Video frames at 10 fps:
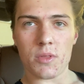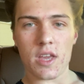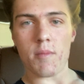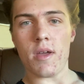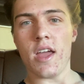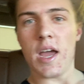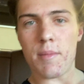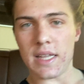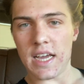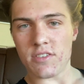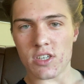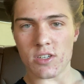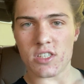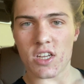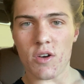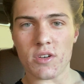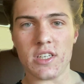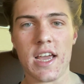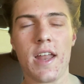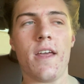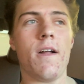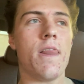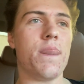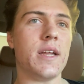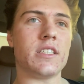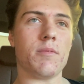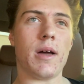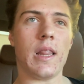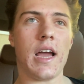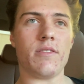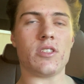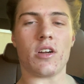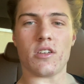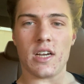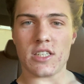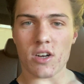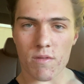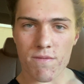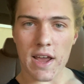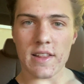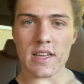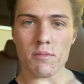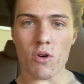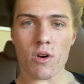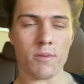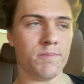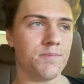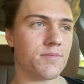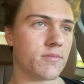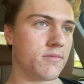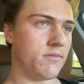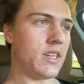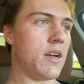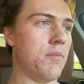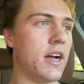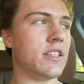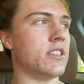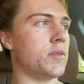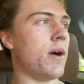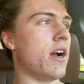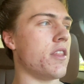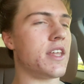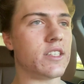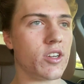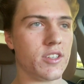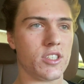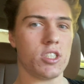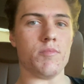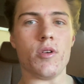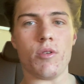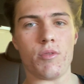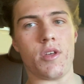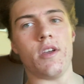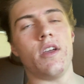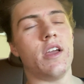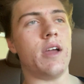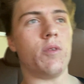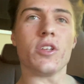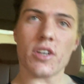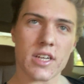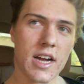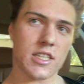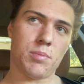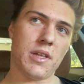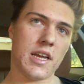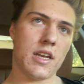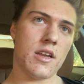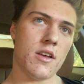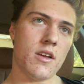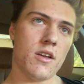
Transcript: with him. My life starts to go dead. Things in my life I start failing more. I'm not as inspired. Things aren't as smooth. And when you're in God's plan,